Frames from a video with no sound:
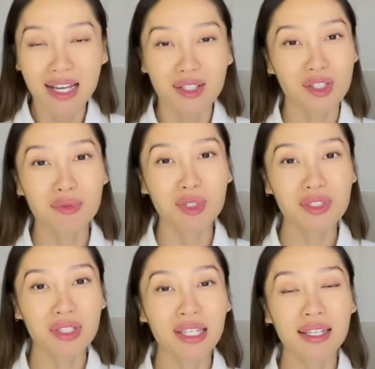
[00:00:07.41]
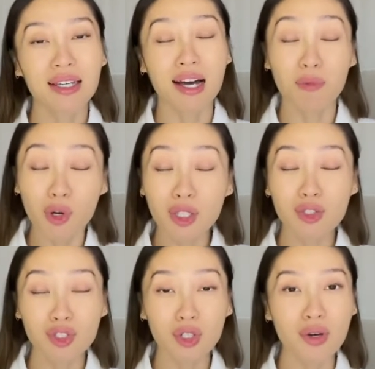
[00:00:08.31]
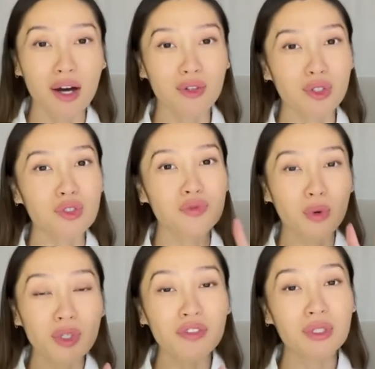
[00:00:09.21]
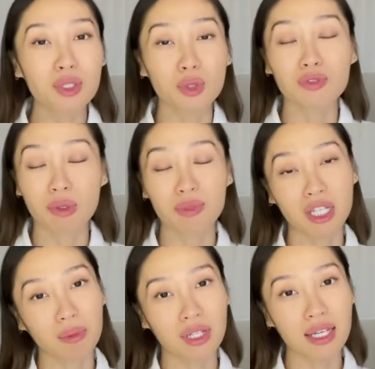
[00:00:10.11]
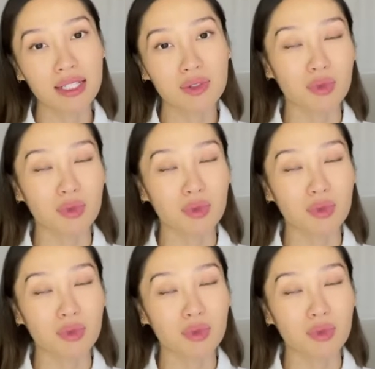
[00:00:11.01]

So I'm going to show you how to use four different tools from Japonesque.